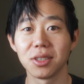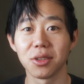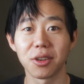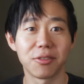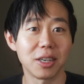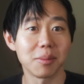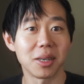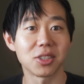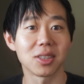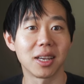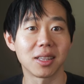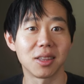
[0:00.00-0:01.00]
so they're very
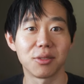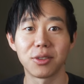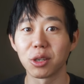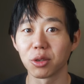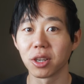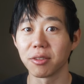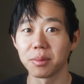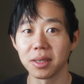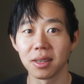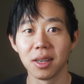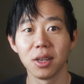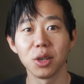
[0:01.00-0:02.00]
much like the federal
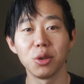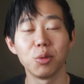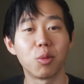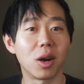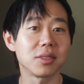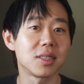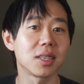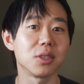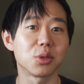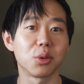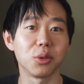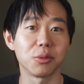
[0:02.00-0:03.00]
government who wants to
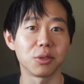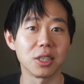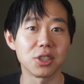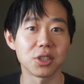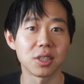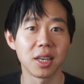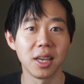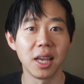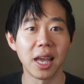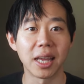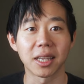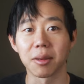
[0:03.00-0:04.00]
control inflation
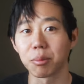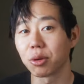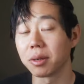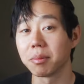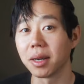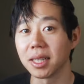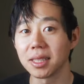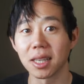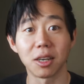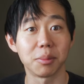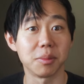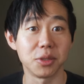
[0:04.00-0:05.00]
and can print money to
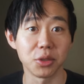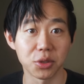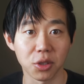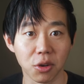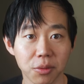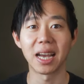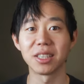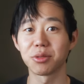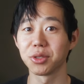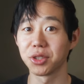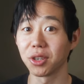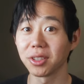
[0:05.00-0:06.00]
help them do so. As
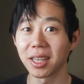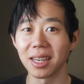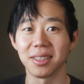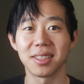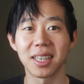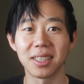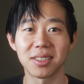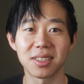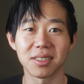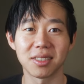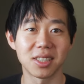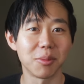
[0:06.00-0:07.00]
a result, I'd say
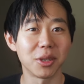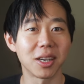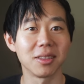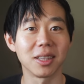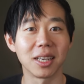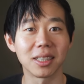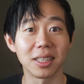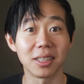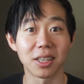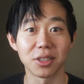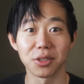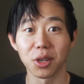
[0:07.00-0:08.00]
it's somewhat unlikely
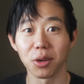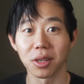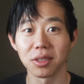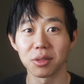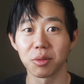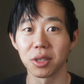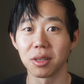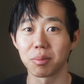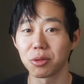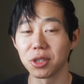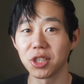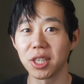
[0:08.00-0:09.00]
that your tokens would
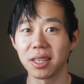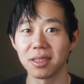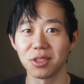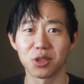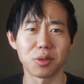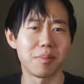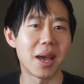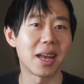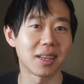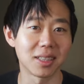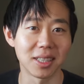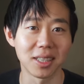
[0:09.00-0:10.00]
appreciate
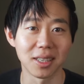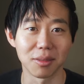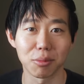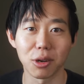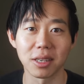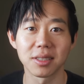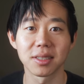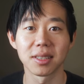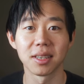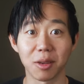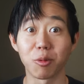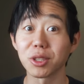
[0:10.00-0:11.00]
dramatically in price.
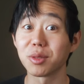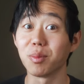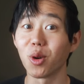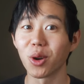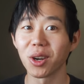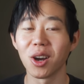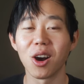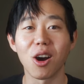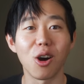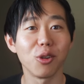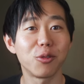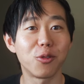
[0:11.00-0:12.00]
And what's more,
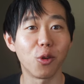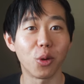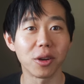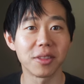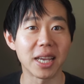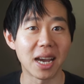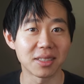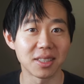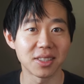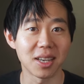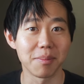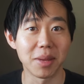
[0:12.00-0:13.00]
all four of the
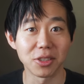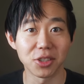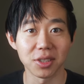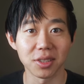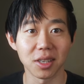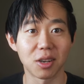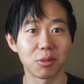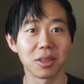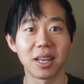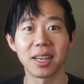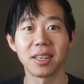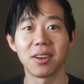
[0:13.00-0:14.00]
assets I mentioned are
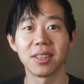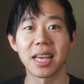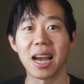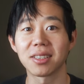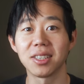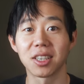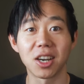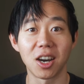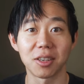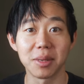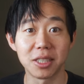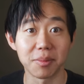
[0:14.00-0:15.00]
reliant on the Axie
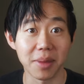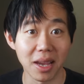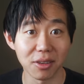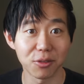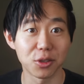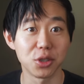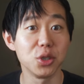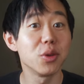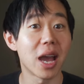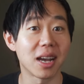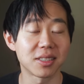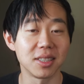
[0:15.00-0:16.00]
economy demand for
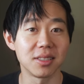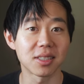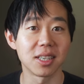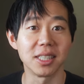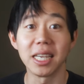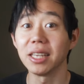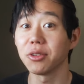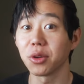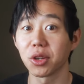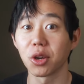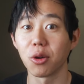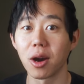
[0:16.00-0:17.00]
new Axies
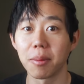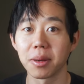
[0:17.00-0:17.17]
continuing to go